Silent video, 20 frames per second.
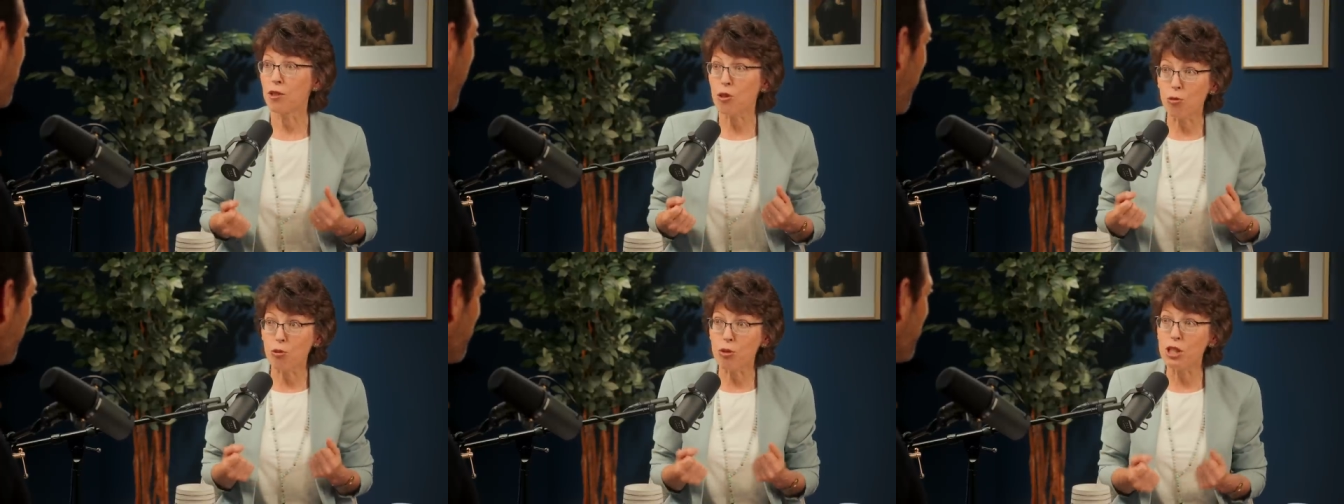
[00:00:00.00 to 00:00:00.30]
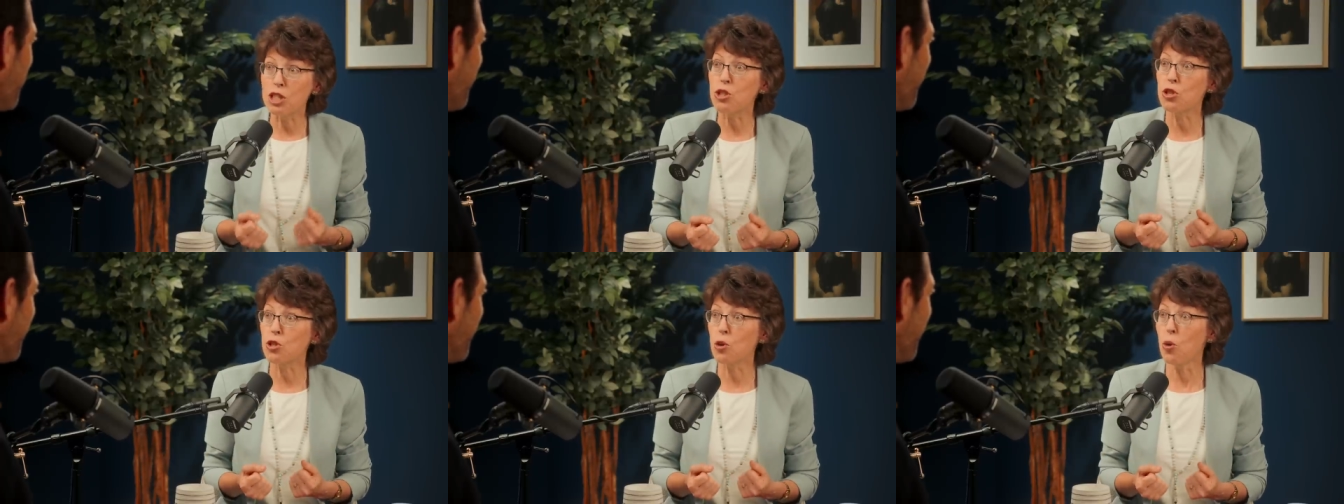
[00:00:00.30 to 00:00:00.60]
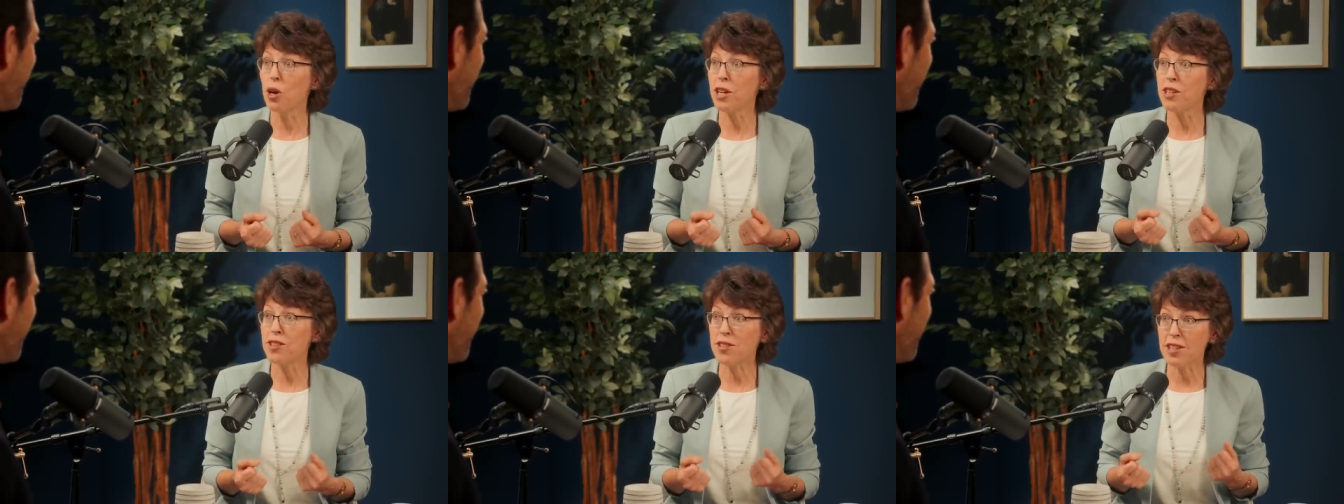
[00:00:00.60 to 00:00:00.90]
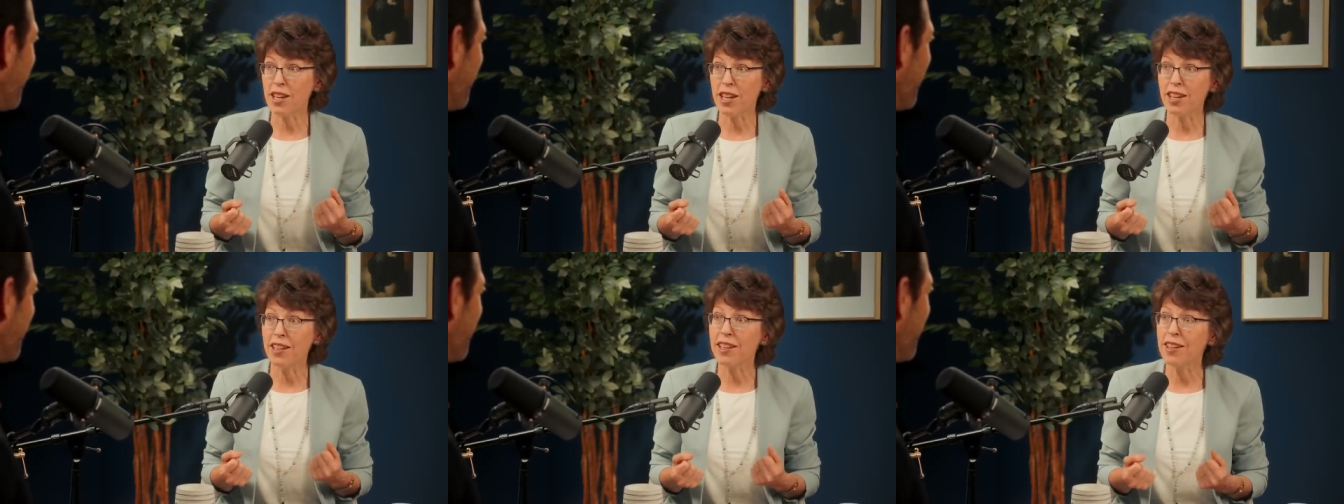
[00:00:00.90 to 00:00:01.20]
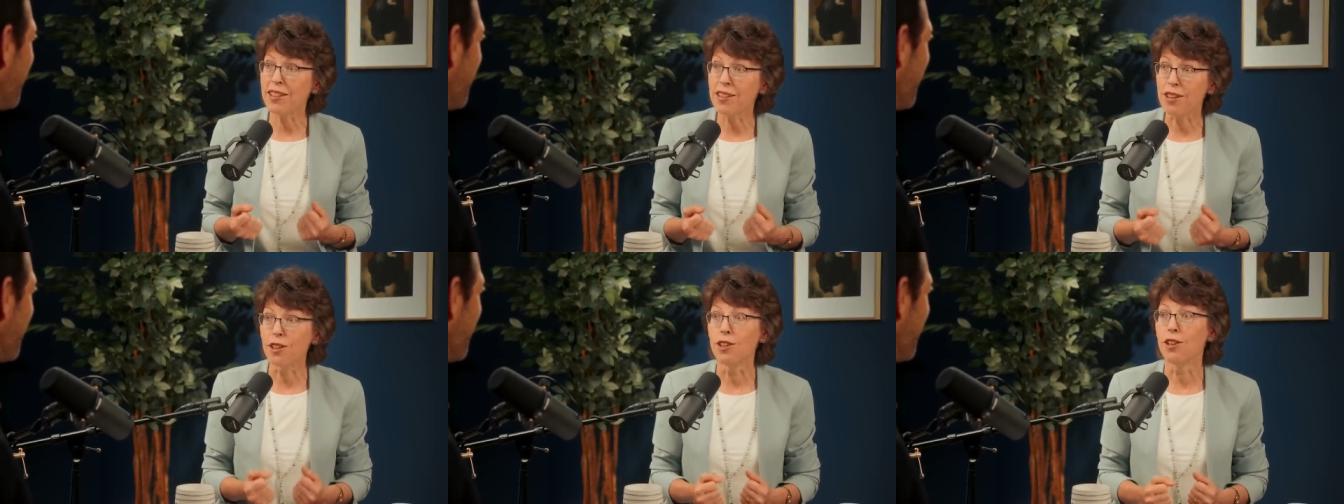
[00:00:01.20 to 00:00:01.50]
the rejoicing
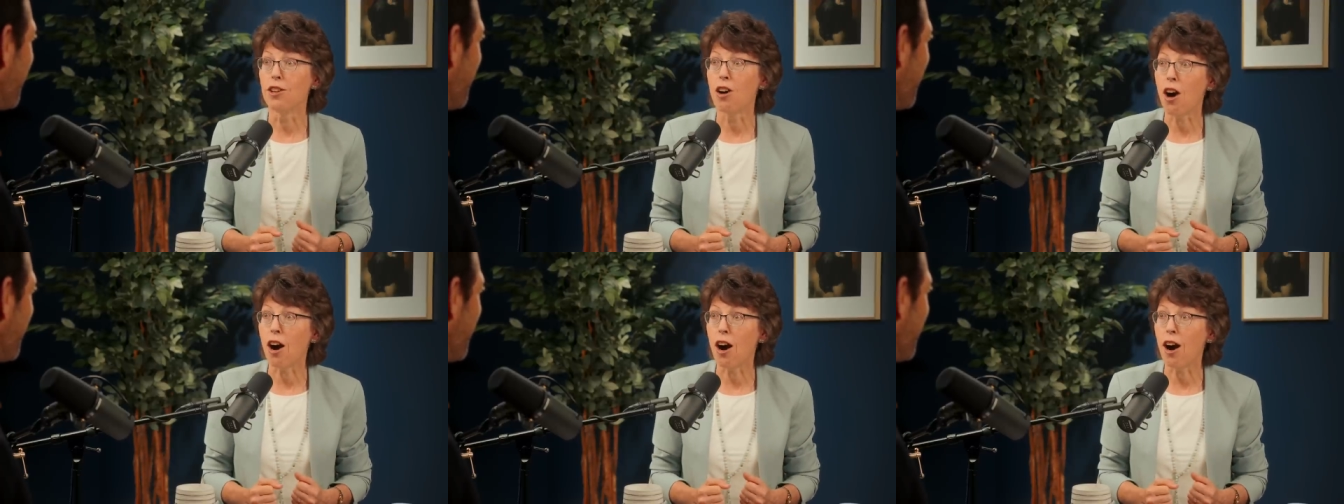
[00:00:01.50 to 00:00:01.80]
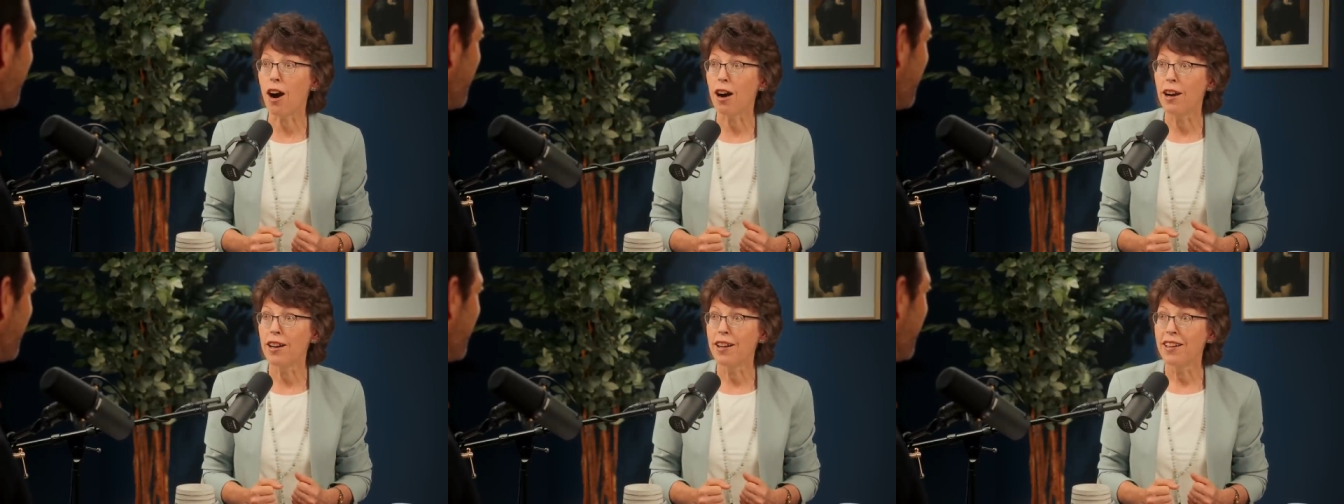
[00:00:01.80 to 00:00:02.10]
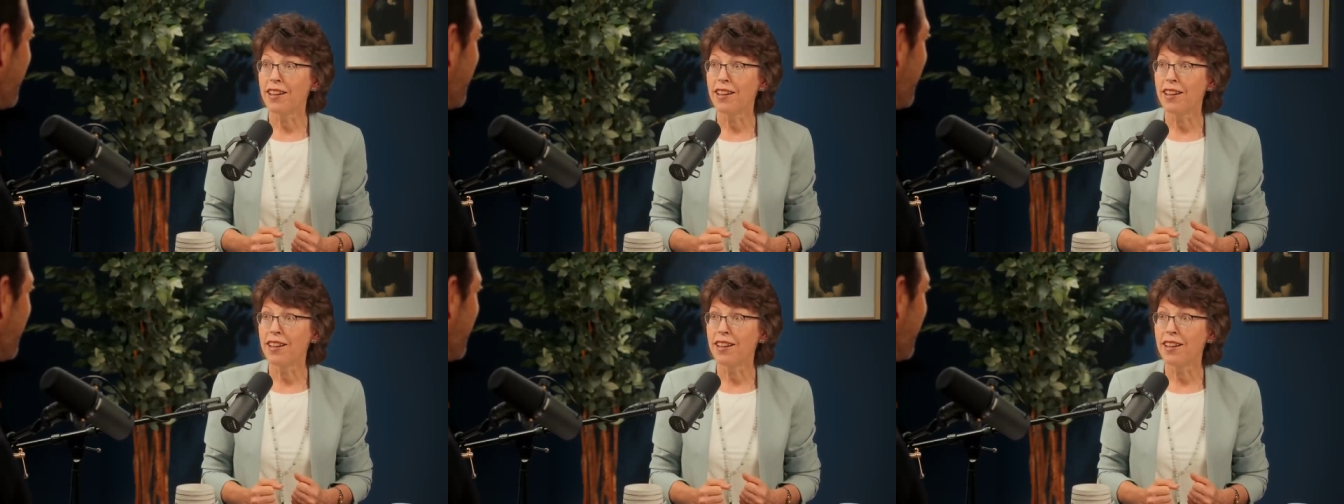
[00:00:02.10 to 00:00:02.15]
in the law.